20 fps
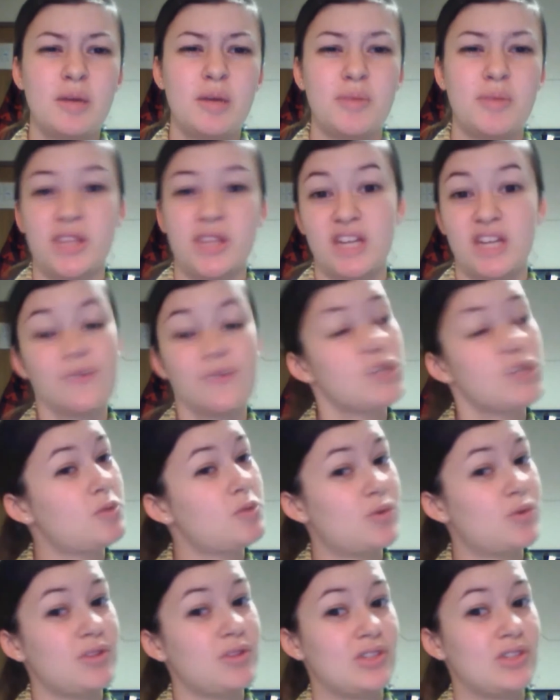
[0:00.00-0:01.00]
But the difference
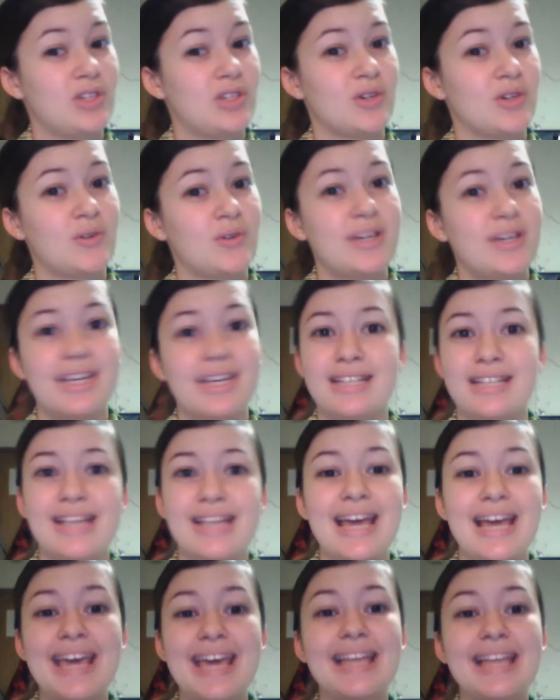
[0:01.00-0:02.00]
between the two is
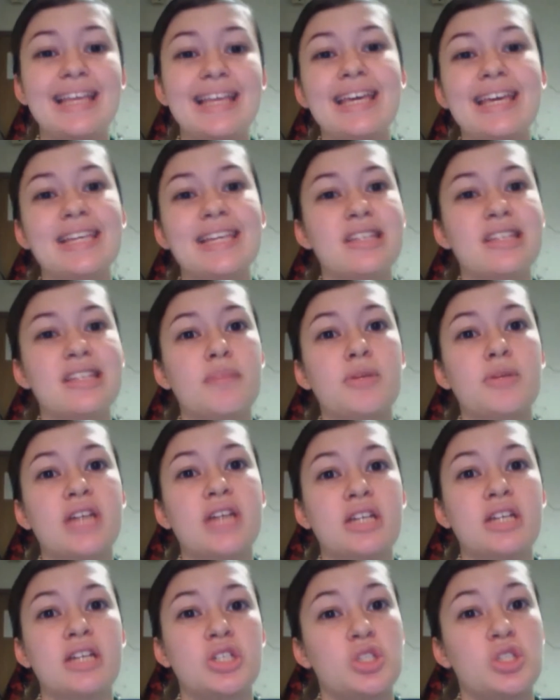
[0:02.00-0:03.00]
that Ailee isn't a
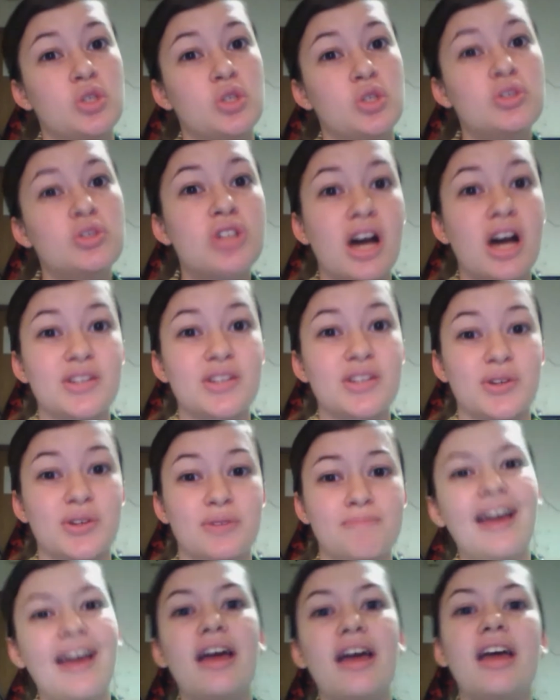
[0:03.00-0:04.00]
pretentious douche nozzle.